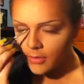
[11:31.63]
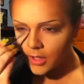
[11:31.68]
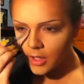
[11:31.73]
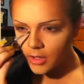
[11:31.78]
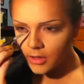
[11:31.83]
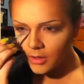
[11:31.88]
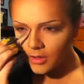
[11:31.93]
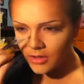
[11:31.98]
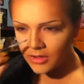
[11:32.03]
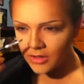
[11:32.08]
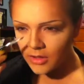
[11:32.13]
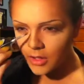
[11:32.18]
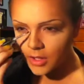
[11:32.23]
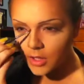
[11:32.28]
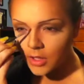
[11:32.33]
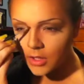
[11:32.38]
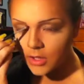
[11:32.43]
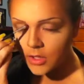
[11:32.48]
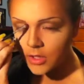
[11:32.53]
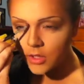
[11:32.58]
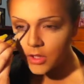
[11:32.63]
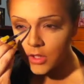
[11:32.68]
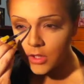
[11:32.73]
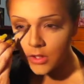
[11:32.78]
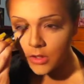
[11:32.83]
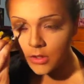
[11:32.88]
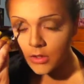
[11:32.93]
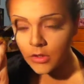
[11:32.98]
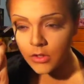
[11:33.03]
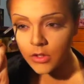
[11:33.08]
then it's
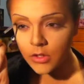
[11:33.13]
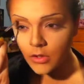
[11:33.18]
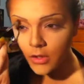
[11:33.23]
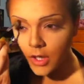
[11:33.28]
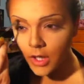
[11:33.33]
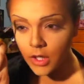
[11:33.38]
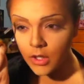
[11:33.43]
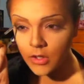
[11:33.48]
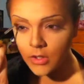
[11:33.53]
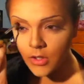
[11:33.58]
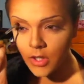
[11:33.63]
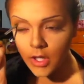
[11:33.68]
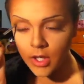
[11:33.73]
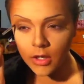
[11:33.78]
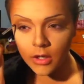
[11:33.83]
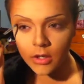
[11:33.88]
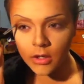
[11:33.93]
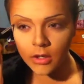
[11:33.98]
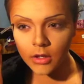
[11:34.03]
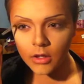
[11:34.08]
just strange. Like,